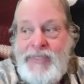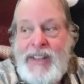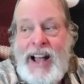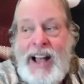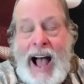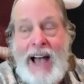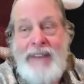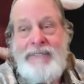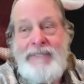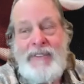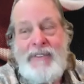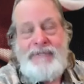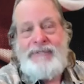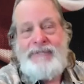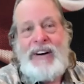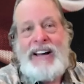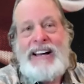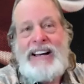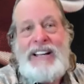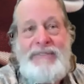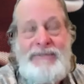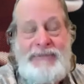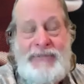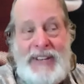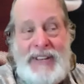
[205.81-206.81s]
I have a
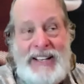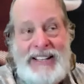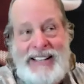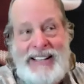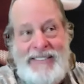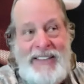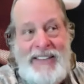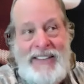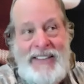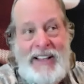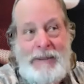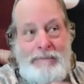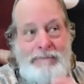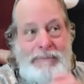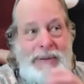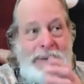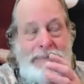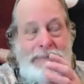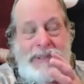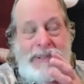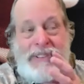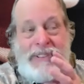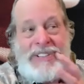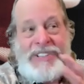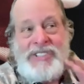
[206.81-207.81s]
funny feeling that the
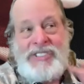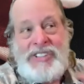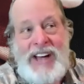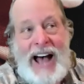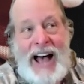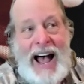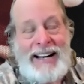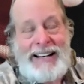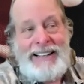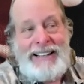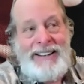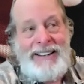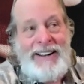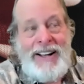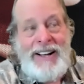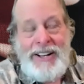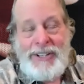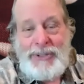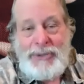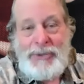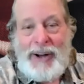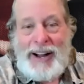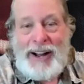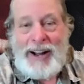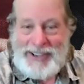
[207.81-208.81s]
people deciding
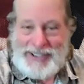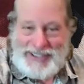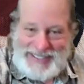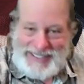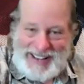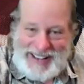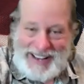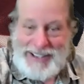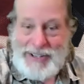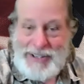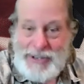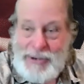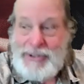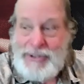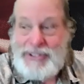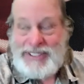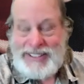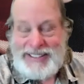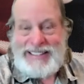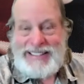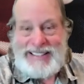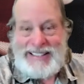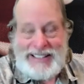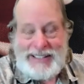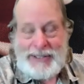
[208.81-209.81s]
to hire Ted
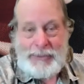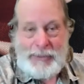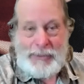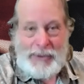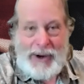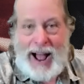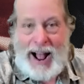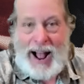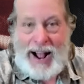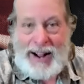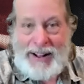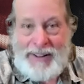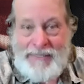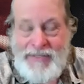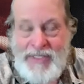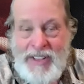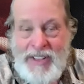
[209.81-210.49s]
Nugent and Kid Rock